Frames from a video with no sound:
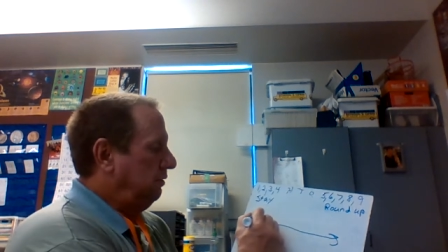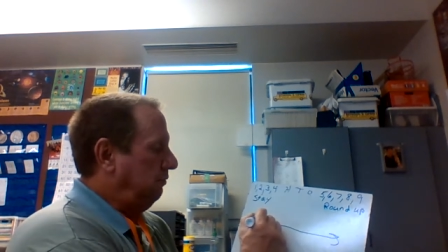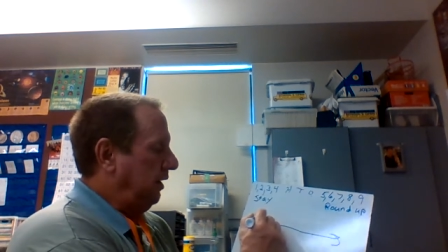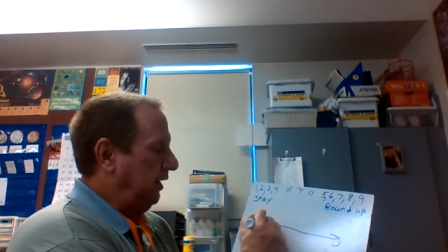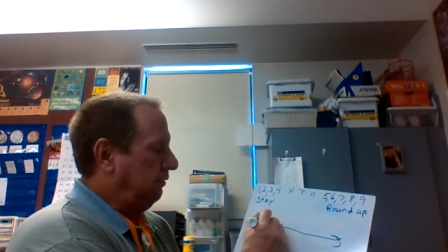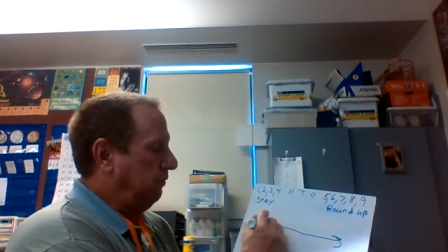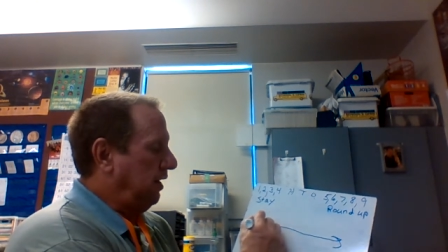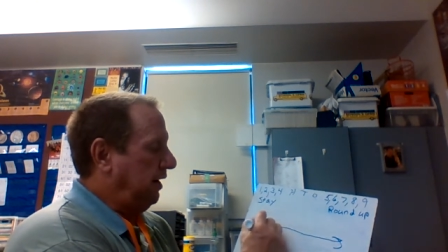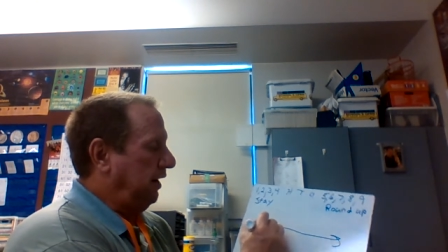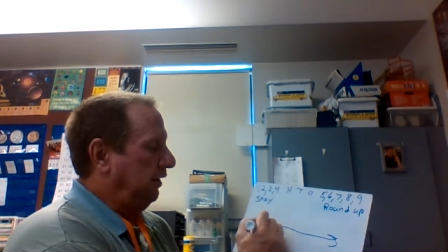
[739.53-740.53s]
make
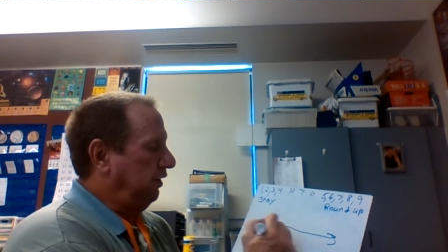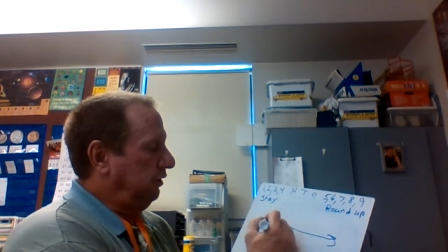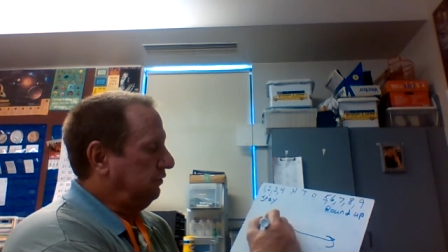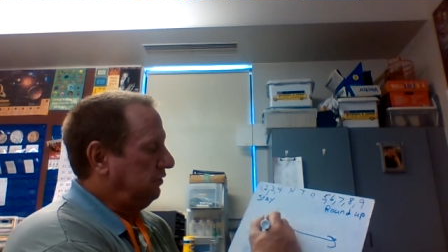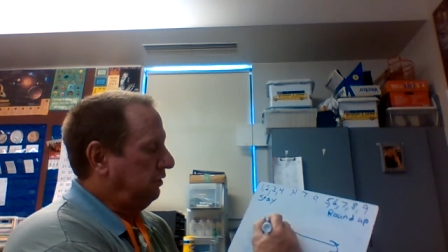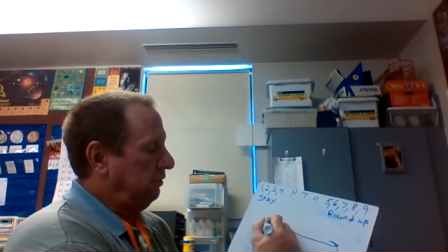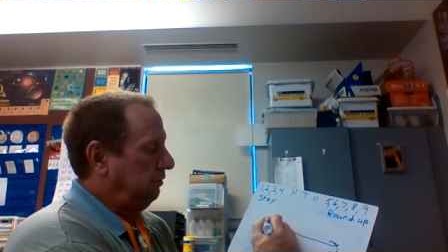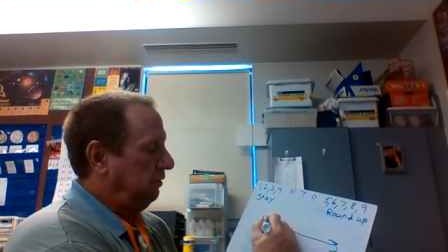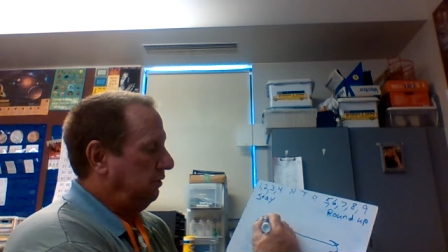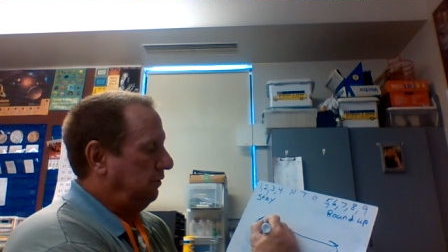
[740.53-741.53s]
my arrows
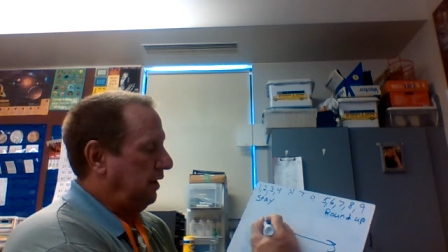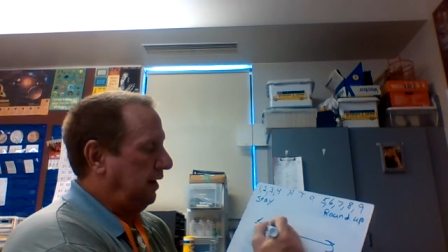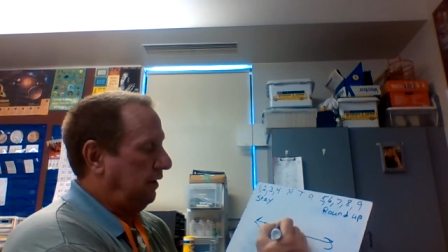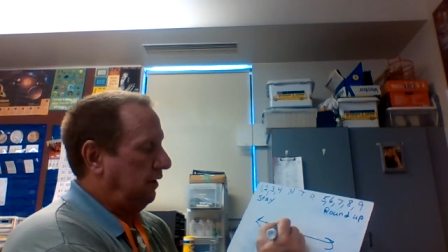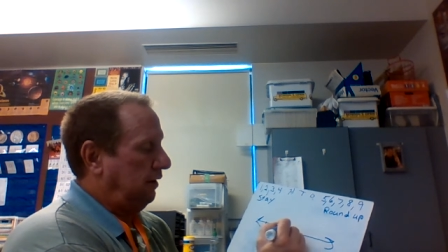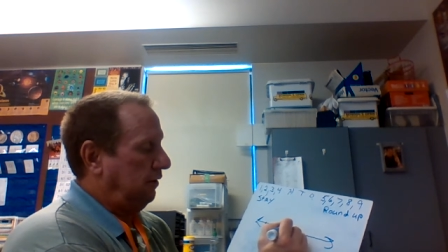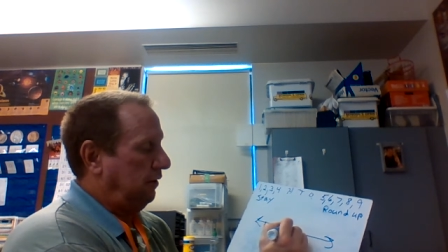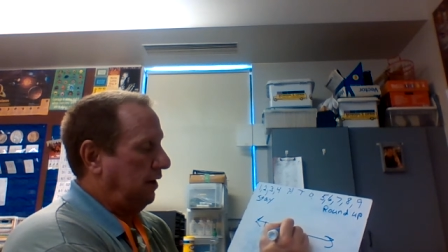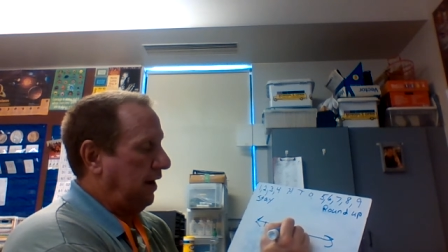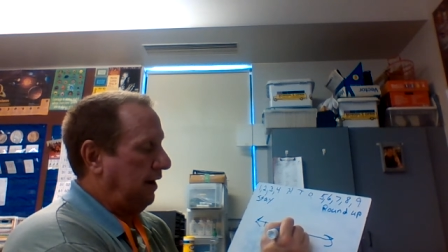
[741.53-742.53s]

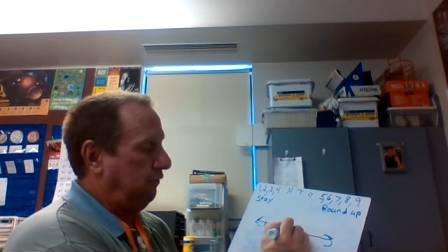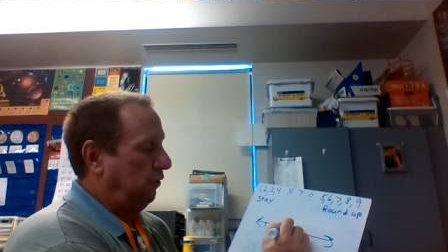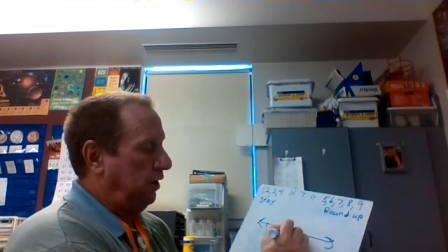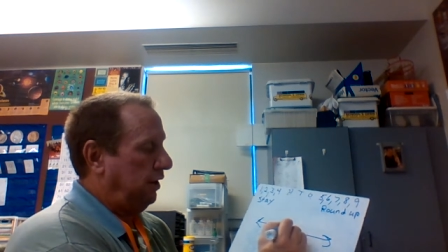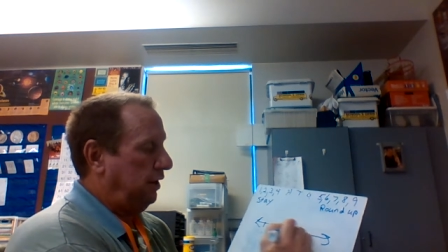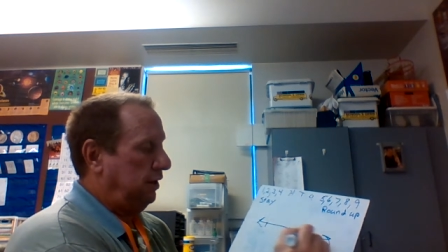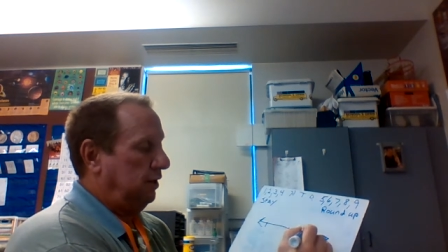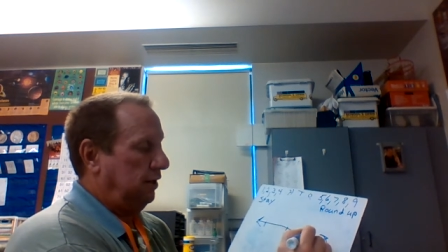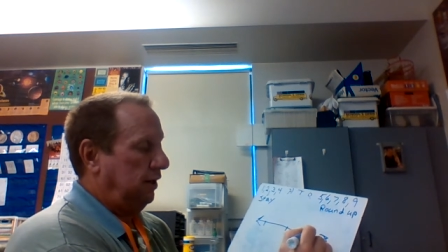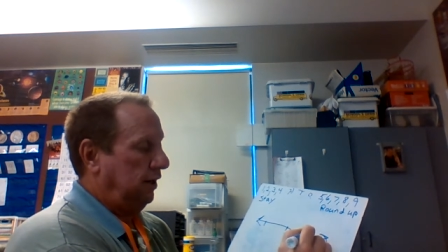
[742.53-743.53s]
halfway
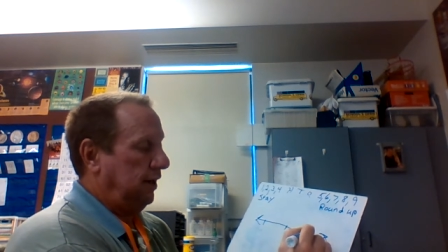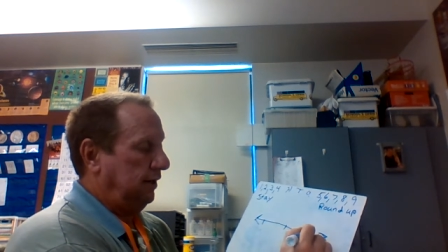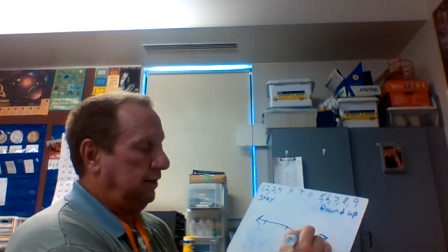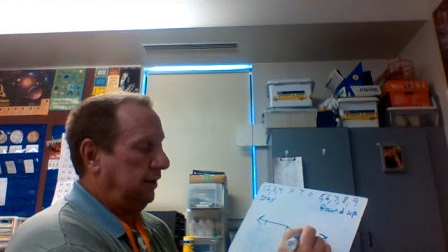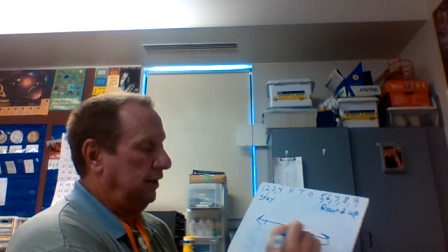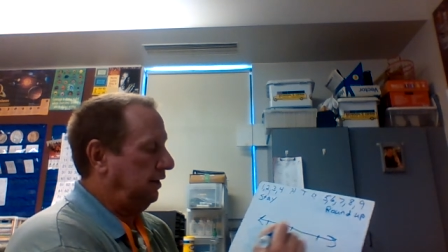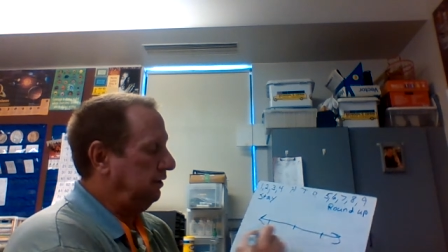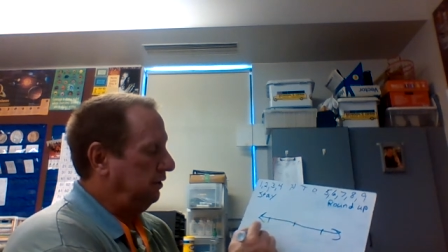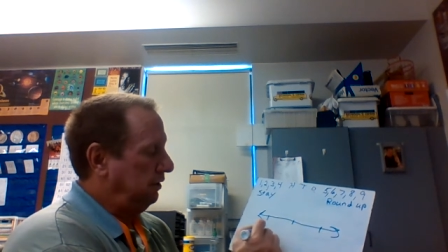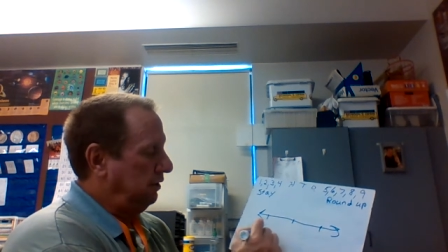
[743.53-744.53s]
and at the
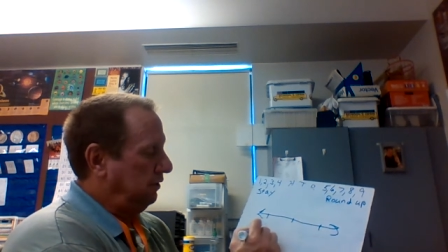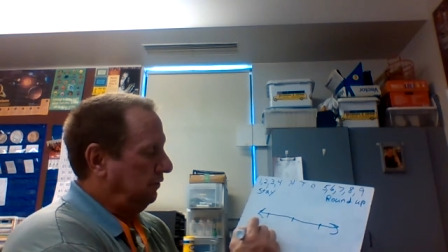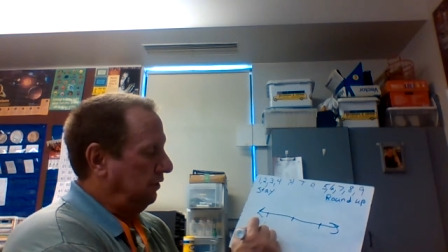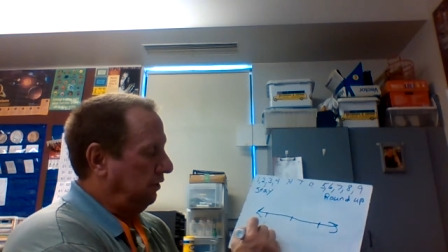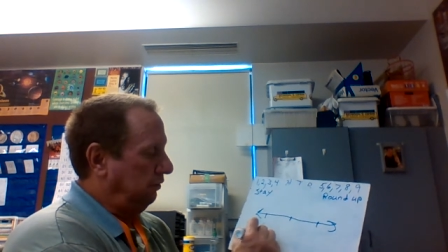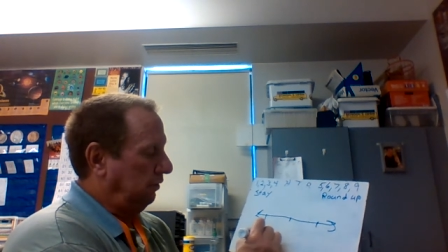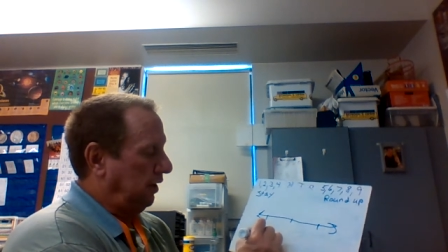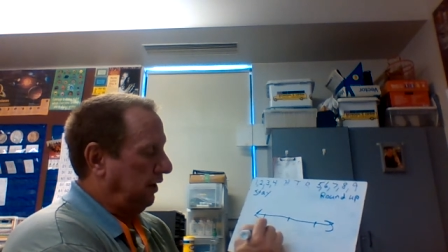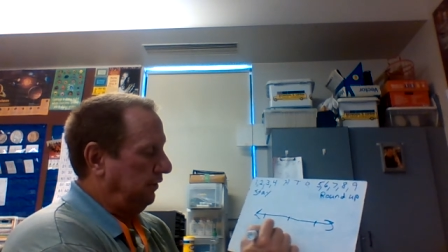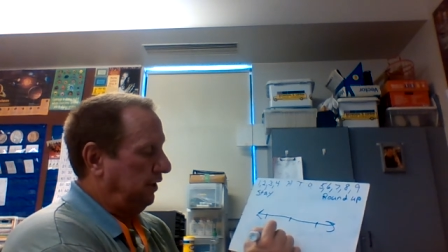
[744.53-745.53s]
end. So
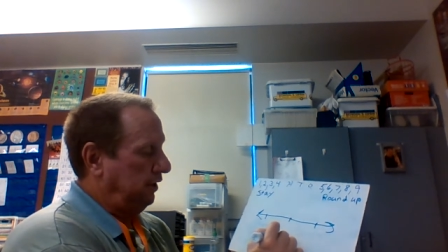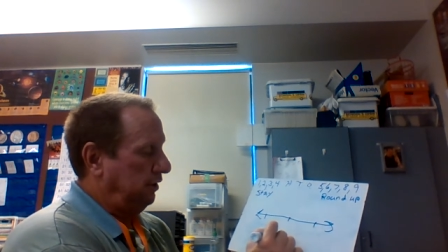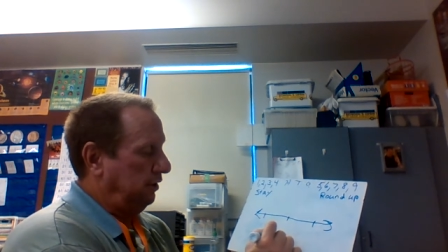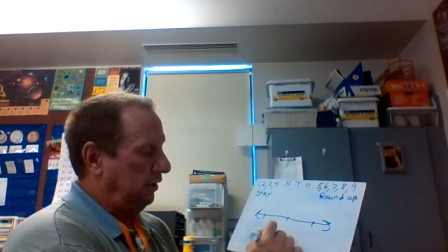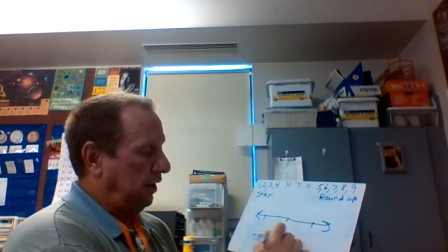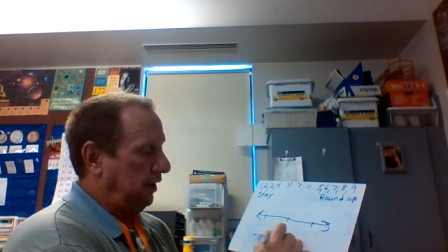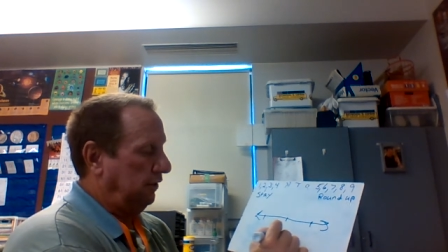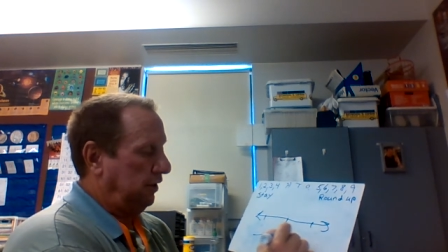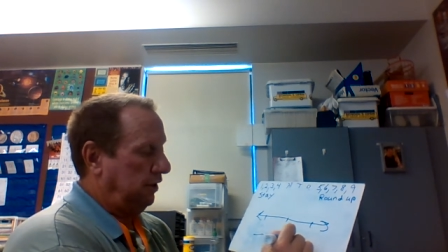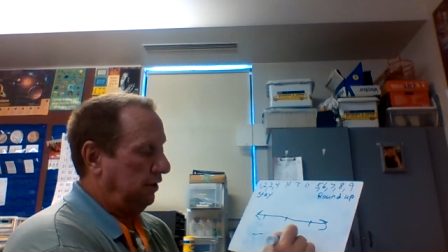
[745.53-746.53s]
line there,
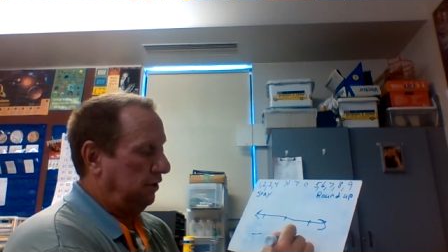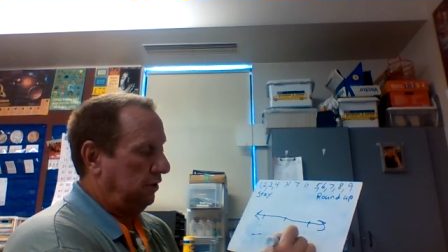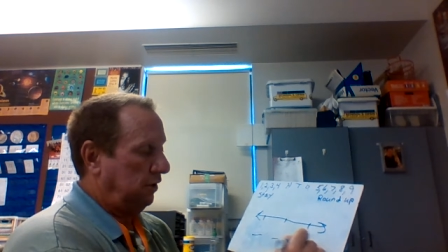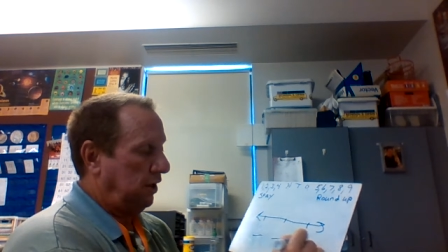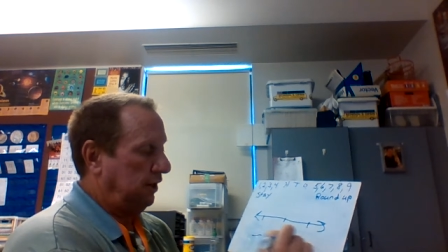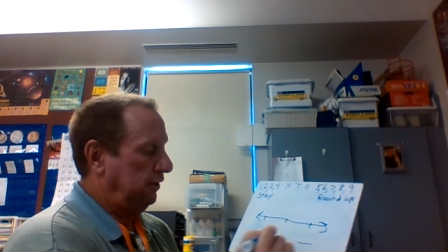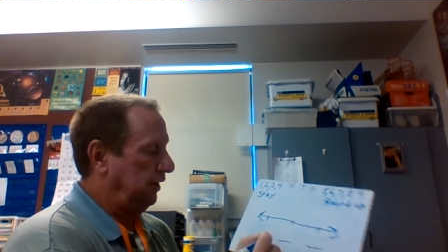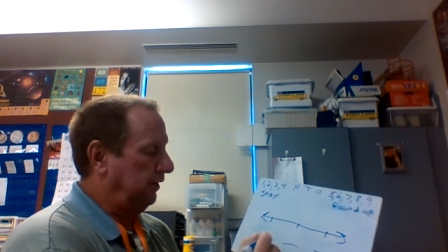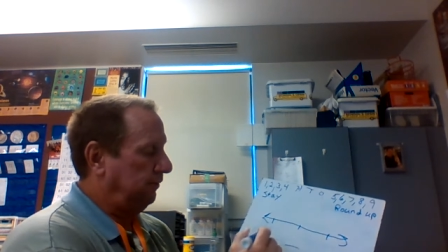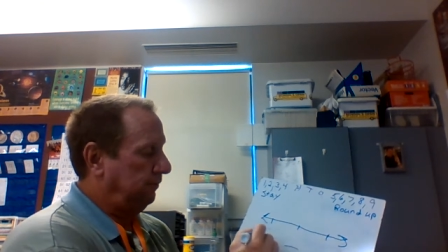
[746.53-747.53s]
line there, line
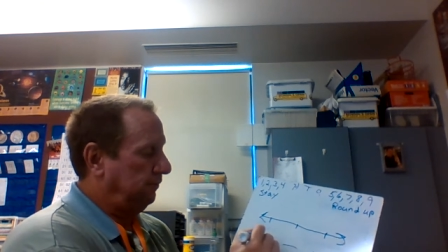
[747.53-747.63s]
there.